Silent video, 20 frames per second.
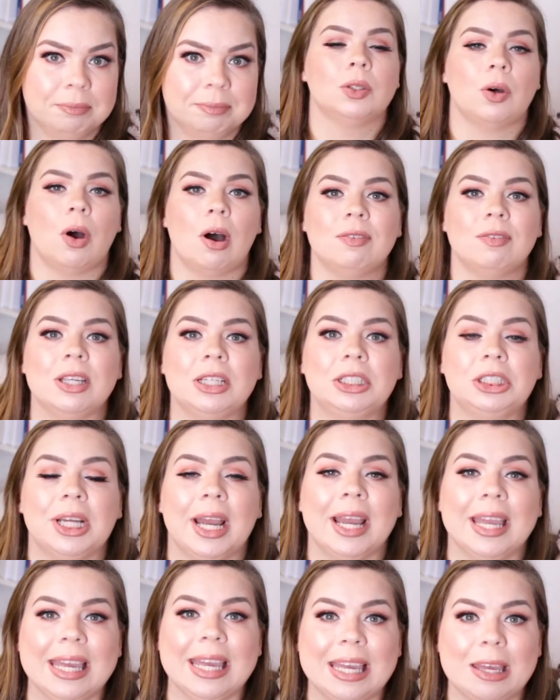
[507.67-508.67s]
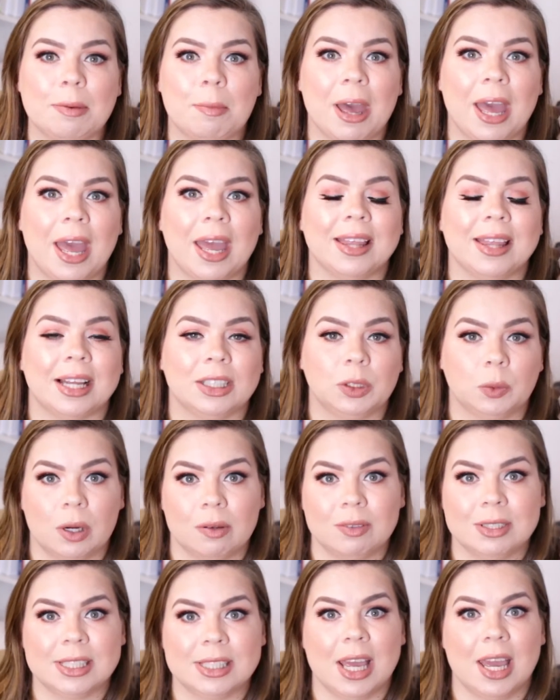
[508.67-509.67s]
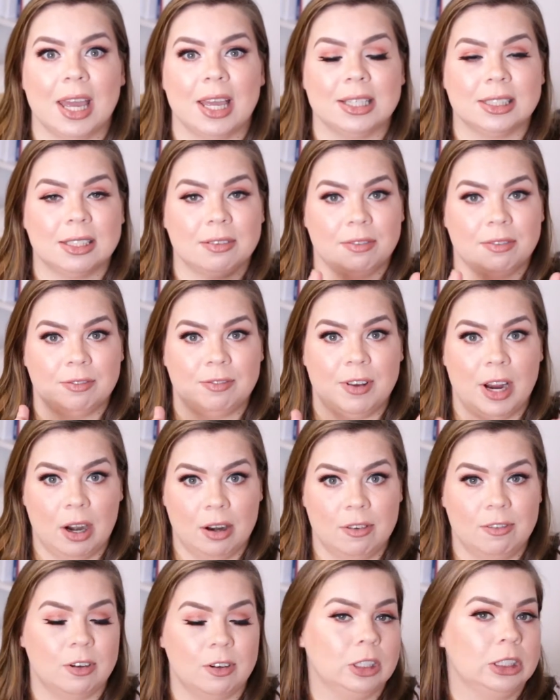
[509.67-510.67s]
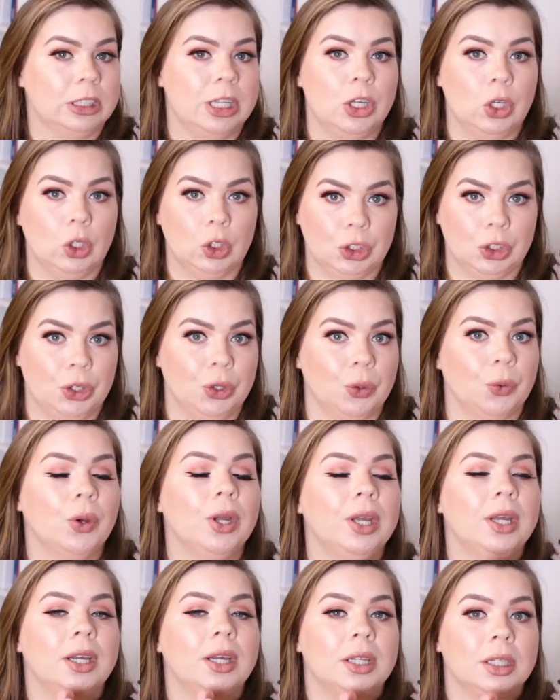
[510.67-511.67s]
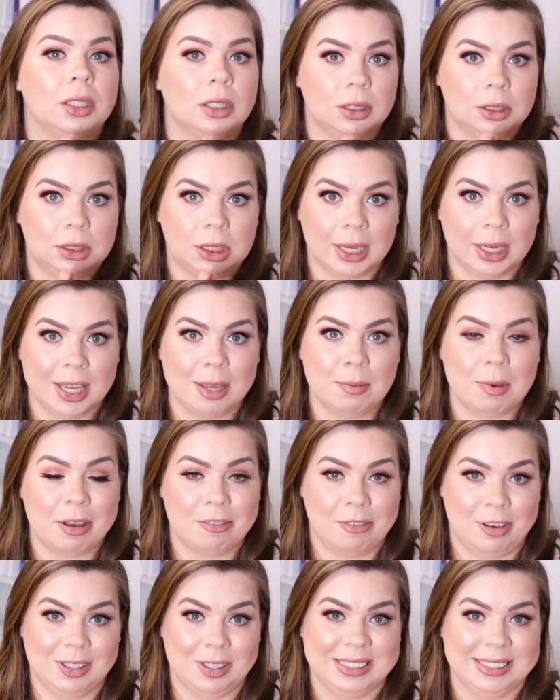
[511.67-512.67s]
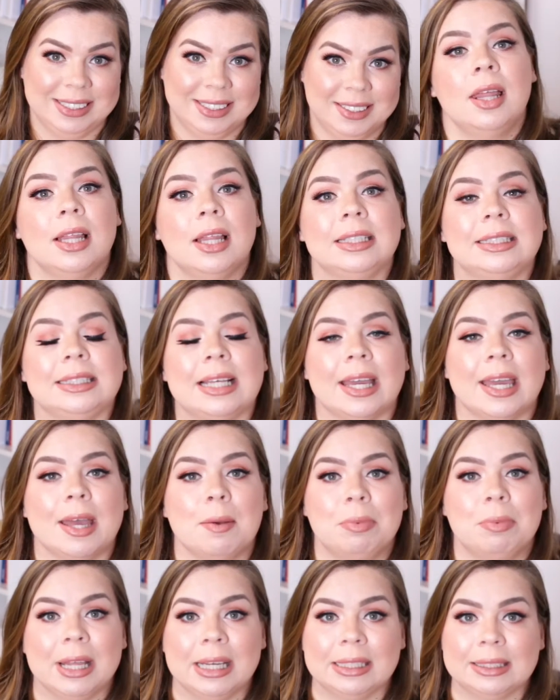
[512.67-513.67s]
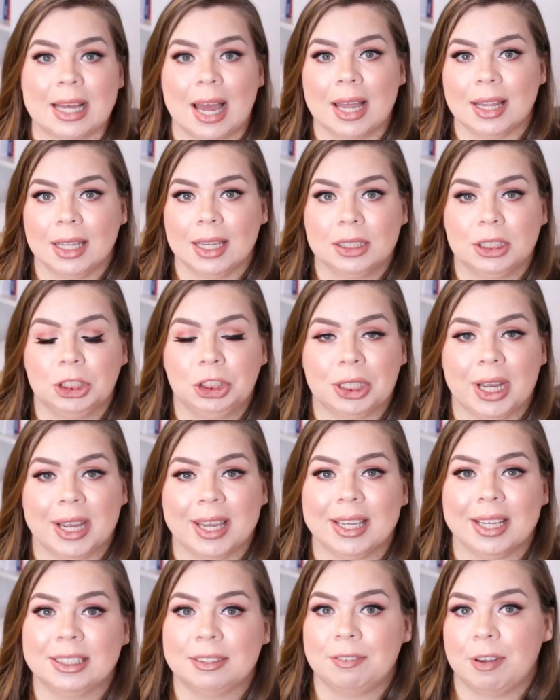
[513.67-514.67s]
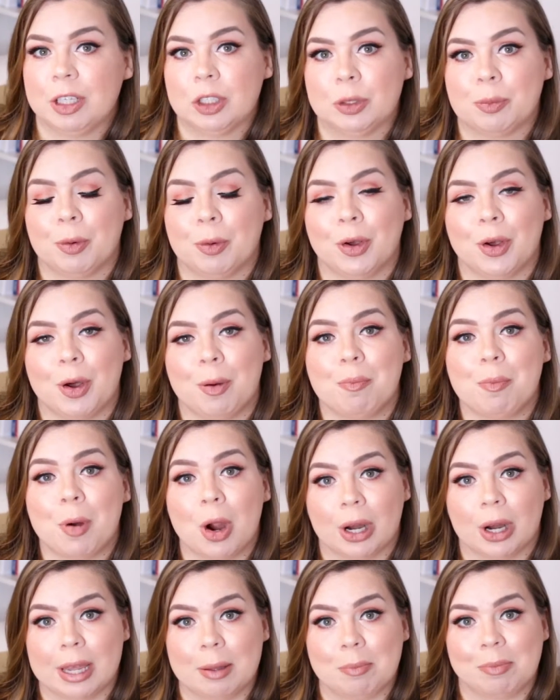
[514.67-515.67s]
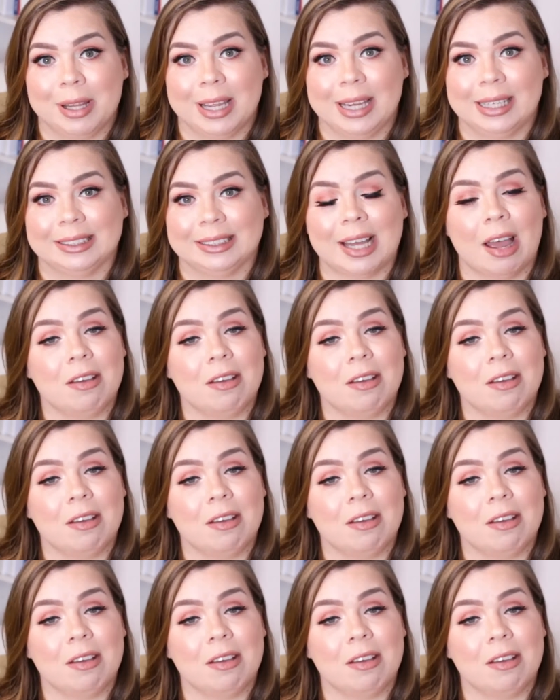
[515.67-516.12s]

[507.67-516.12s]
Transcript: So often check eBay. That's what I would say is the very first thing you should do. Check eBay first. The second place I like to check is Facebook Marketplace.